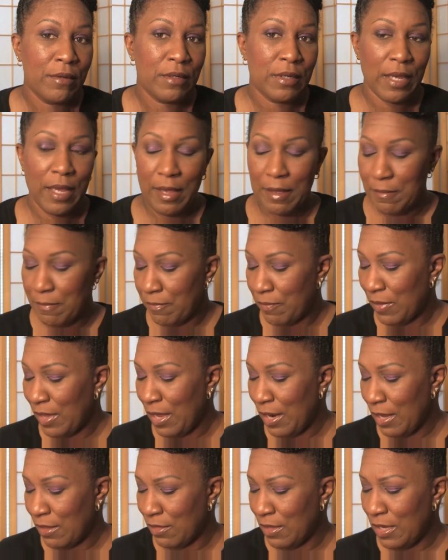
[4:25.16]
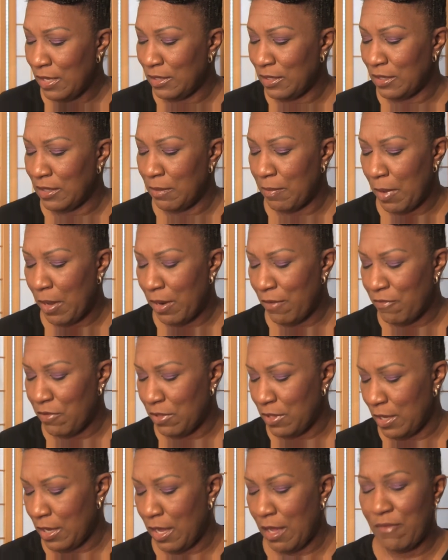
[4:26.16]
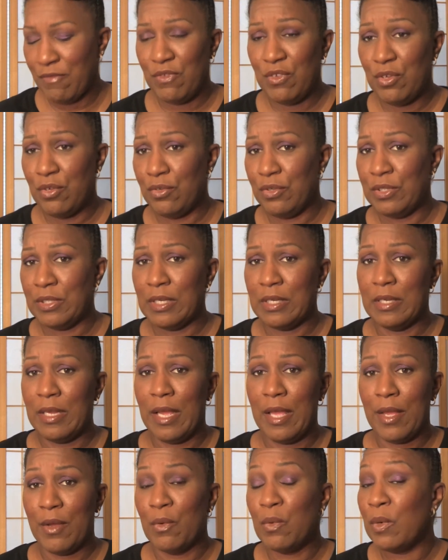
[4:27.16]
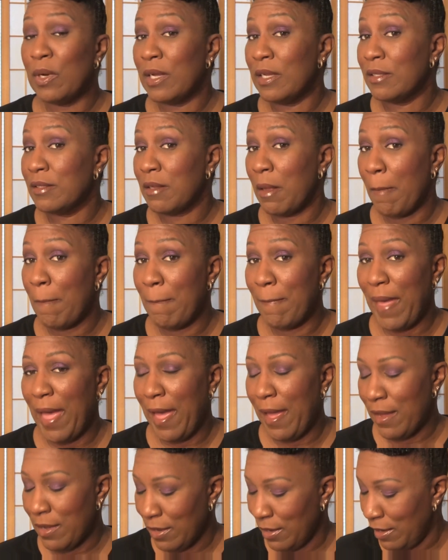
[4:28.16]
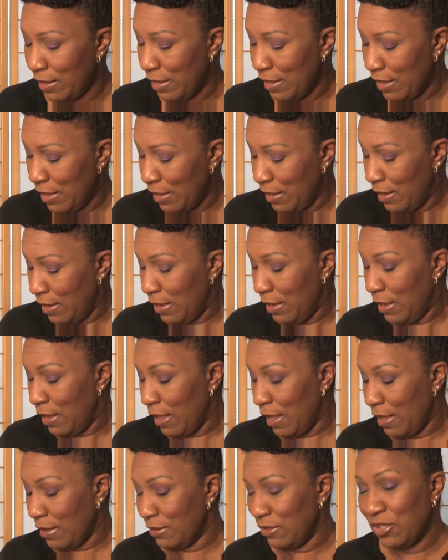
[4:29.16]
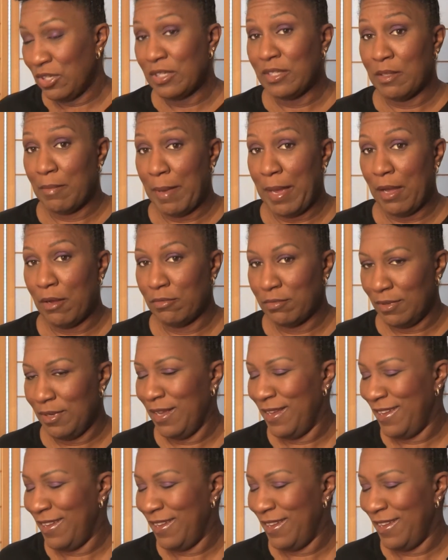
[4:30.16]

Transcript: okay and I think just about everything I've used today was MAC just about